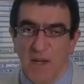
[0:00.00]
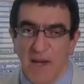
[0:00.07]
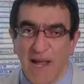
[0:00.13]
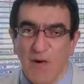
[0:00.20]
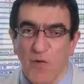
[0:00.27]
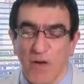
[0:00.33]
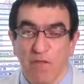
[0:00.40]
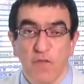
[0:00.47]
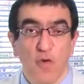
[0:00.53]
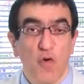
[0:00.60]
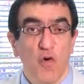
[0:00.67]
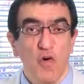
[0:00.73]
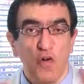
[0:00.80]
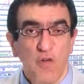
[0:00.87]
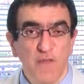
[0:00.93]
Now, if
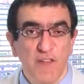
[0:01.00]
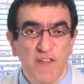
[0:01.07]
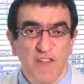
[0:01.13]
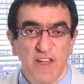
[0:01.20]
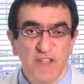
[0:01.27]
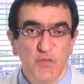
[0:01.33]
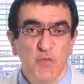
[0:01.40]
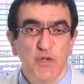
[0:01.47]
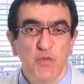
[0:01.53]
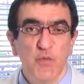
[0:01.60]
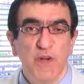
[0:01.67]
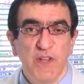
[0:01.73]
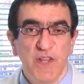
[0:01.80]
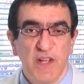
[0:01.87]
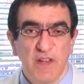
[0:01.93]
all of the tests which
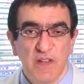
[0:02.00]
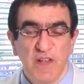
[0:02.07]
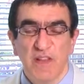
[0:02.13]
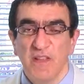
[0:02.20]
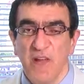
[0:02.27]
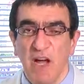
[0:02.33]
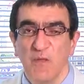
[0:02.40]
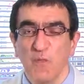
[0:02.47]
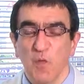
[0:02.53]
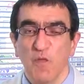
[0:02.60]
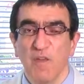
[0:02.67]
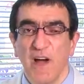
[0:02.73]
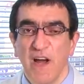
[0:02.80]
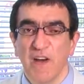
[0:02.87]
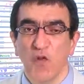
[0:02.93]
we did not
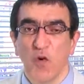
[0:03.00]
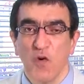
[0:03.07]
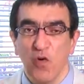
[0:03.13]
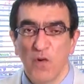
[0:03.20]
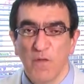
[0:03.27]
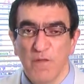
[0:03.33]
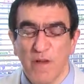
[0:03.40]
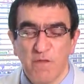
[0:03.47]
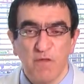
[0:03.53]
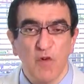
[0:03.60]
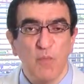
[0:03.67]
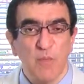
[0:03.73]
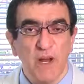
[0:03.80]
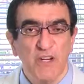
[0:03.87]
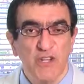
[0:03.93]
provide all of the
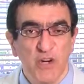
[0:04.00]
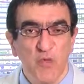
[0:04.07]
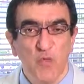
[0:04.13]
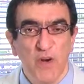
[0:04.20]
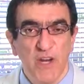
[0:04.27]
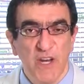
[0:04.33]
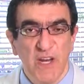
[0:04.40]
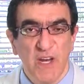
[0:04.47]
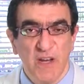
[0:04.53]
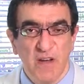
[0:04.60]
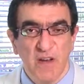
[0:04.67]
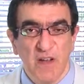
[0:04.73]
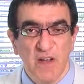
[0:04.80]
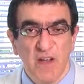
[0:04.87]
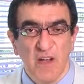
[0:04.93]
information we need
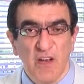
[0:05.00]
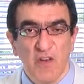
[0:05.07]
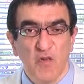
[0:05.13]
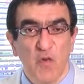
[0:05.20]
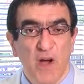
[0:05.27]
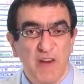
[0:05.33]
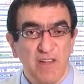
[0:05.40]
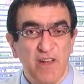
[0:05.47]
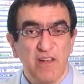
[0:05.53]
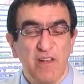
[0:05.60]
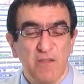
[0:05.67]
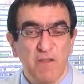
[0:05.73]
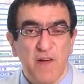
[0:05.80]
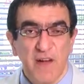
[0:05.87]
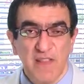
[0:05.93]
to
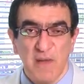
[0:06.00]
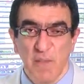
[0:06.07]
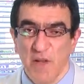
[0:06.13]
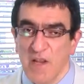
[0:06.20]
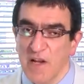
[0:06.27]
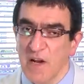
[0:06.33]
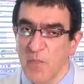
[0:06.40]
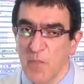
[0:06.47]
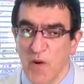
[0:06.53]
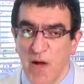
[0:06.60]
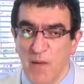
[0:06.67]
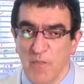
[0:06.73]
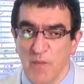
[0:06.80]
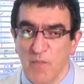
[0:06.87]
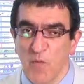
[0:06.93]
identify the medical
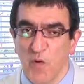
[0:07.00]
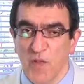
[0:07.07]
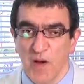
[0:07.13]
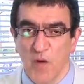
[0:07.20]
problem with